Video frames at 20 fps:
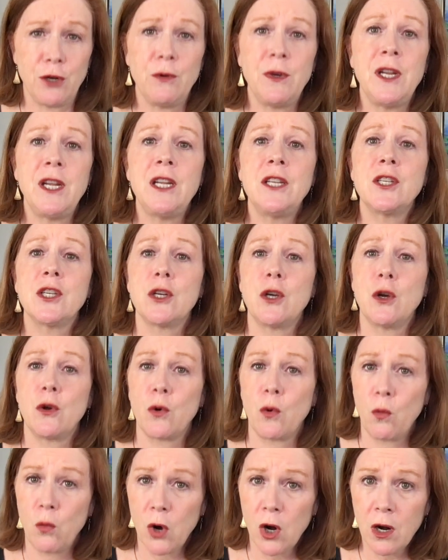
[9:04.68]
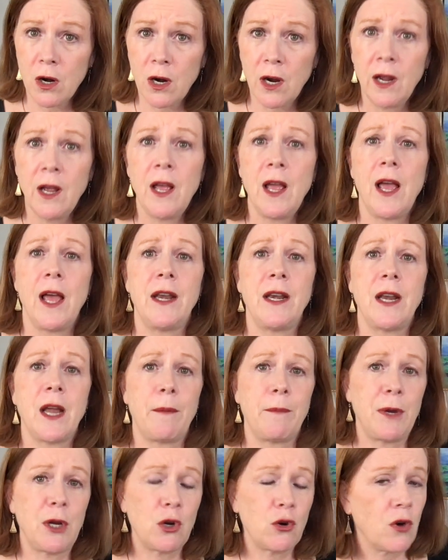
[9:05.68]
You need to go to work and
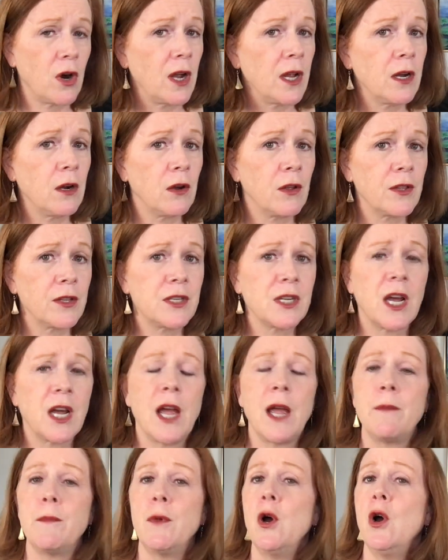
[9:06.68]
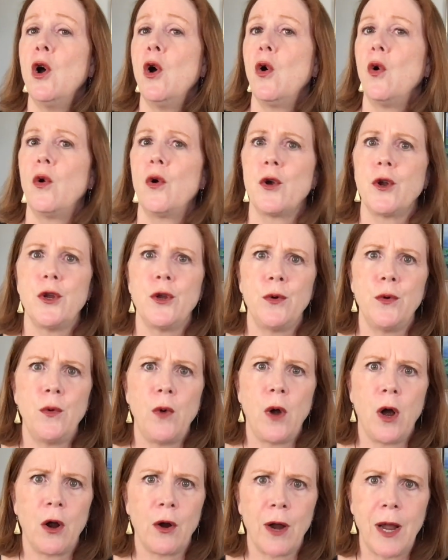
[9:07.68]
not be crying all the time or you
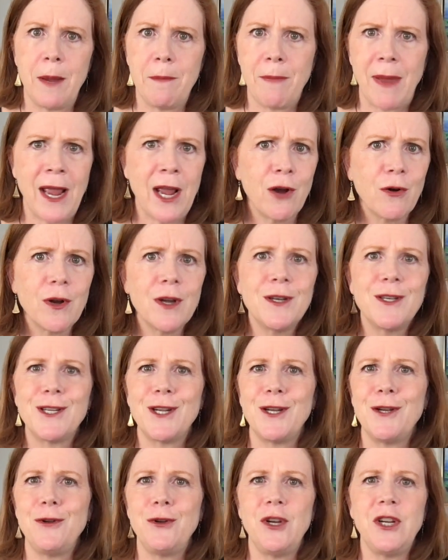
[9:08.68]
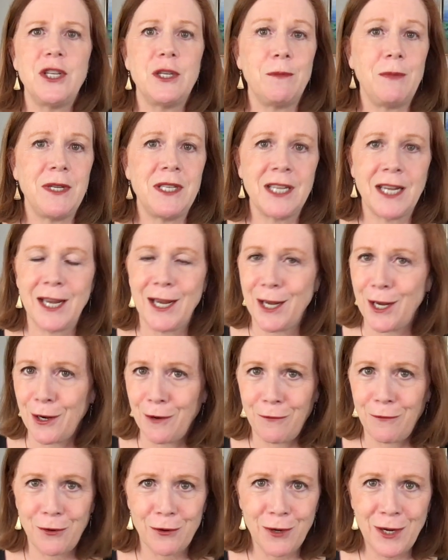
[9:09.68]
are a parent and you need to be taking care
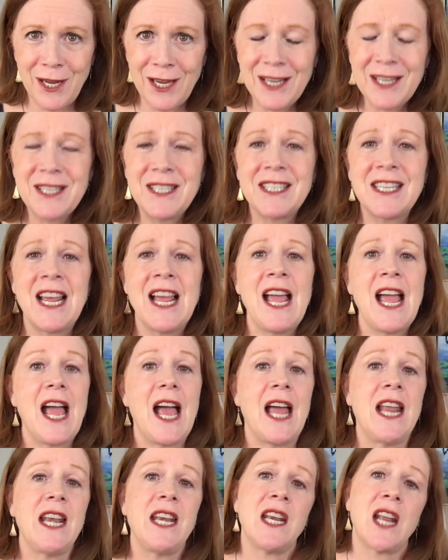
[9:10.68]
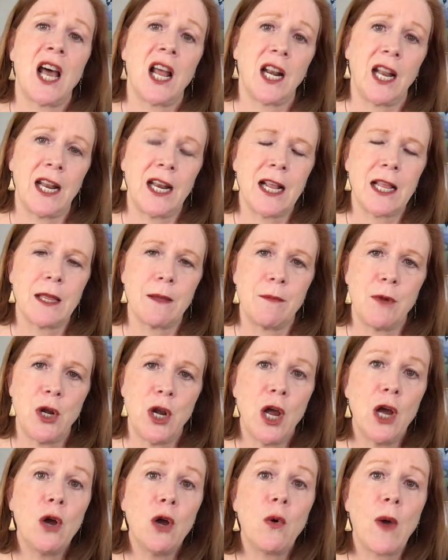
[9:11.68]
of your kids and not letting them
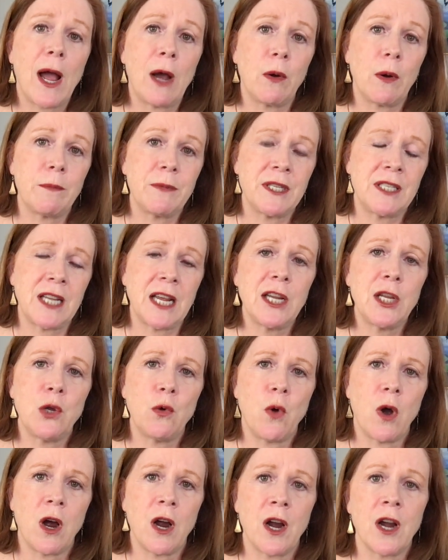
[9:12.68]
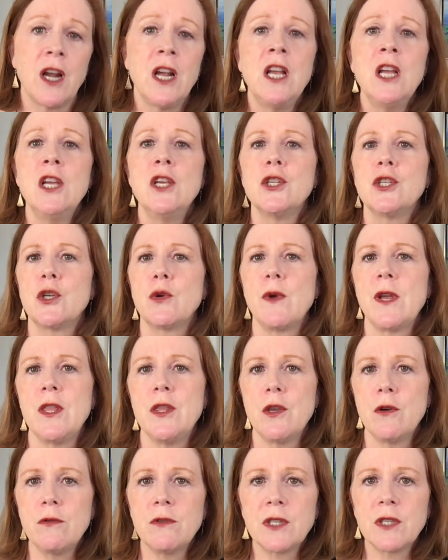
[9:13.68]
know how upset you are. So, in
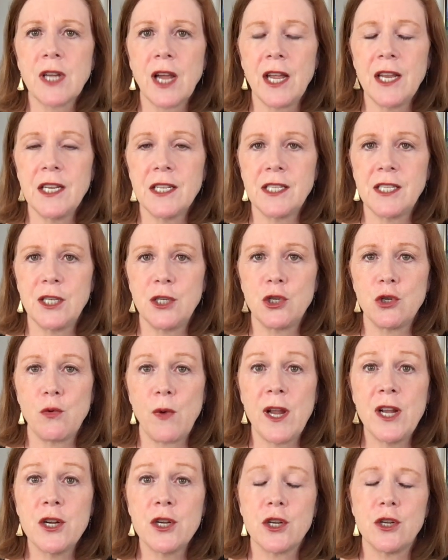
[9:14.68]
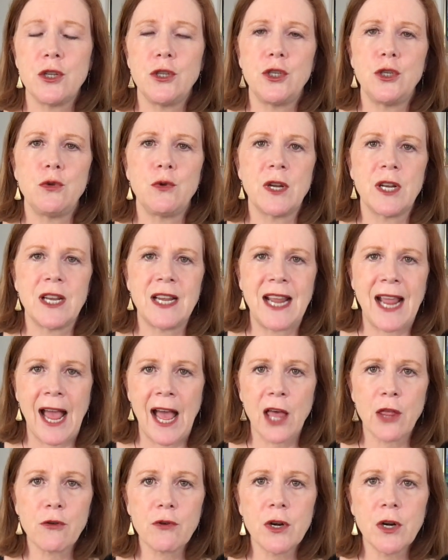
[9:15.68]
those kind of situations, you can
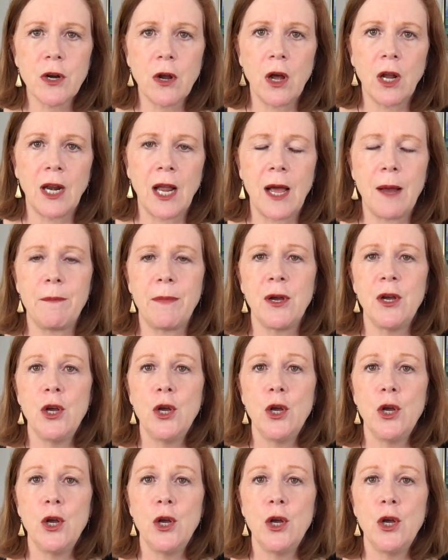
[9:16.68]
gather it all up,